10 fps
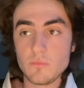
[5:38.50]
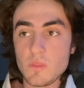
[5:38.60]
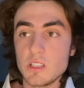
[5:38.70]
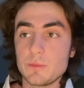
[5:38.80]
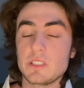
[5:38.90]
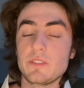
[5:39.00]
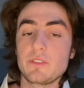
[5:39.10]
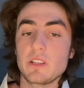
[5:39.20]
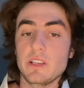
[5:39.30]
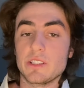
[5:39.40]

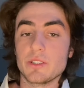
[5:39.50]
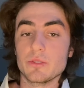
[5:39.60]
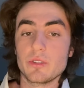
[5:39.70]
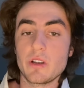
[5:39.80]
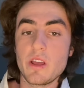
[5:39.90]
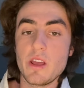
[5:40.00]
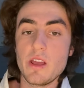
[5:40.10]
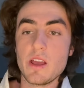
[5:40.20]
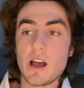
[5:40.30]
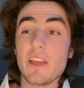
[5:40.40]
specifically in children.
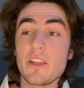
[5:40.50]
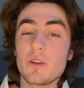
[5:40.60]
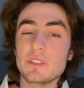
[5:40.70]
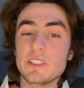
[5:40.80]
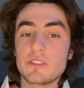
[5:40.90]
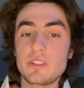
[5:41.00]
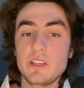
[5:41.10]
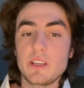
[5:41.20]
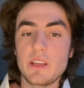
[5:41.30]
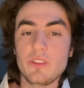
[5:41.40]
I thought it was
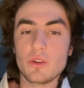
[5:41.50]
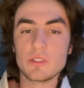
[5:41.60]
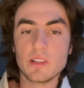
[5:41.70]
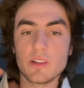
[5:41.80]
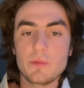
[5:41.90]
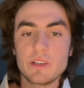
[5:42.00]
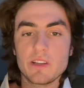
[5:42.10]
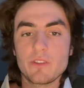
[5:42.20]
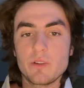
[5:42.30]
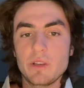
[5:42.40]
interesting, even though it's a little bit
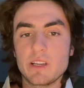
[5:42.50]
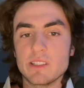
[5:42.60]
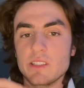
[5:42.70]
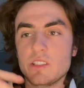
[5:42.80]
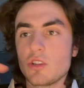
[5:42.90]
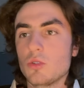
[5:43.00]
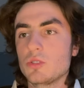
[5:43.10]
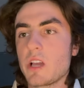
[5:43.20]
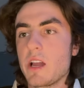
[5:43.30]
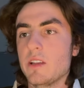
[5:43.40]
different, because it shows
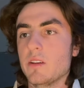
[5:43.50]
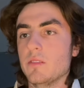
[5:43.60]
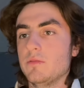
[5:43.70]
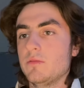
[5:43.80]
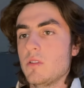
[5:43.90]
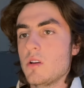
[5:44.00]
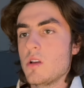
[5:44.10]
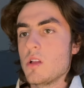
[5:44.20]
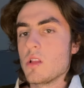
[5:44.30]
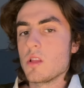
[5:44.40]
kind of
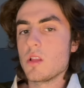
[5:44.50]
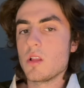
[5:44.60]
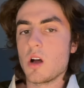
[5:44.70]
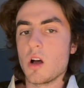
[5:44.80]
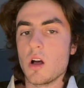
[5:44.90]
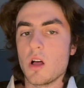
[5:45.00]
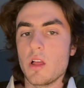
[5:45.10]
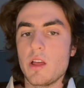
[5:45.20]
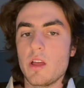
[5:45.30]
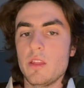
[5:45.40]

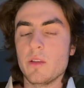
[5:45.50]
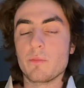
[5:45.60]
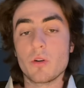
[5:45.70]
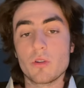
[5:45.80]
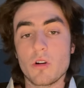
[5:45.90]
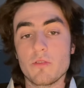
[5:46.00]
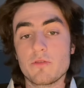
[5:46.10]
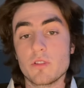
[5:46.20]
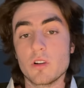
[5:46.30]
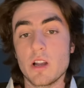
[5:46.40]
the protocol
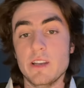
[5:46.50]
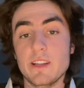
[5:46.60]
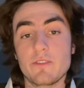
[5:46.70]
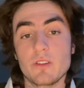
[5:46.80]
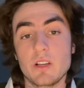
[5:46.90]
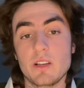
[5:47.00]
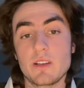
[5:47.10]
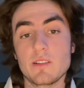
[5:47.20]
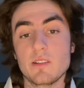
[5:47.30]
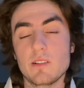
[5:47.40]
for a different
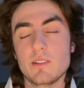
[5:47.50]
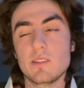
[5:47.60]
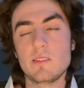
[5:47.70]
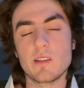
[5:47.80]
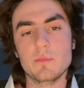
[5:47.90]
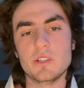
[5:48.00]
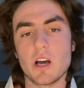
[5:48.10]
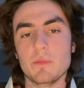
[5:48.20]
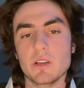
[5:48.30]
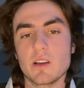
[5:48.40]

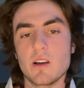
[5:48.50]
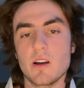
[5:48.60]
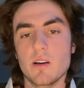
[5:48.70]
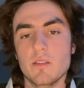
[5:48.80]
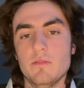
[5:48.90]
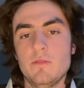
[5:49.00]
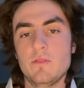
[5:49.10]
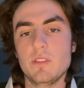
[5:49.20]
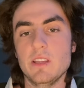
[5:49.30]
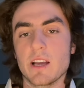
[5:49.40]
subtopic of
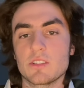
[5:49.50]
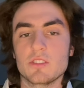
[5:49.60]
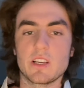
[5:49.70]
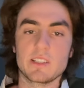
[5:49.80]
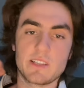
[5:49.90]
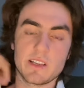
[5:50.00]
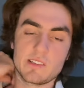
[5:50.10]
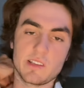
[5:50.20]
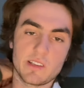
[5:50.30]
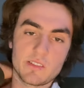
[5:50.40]
the exercise
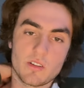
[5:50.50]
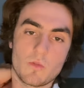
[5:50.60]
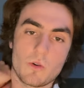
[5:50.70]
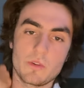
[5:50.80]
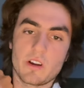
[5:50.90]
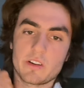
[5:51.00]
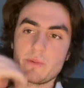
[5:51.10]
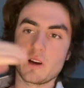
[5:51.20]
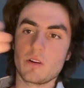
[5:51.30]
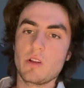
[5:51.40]
testing. So while we talked about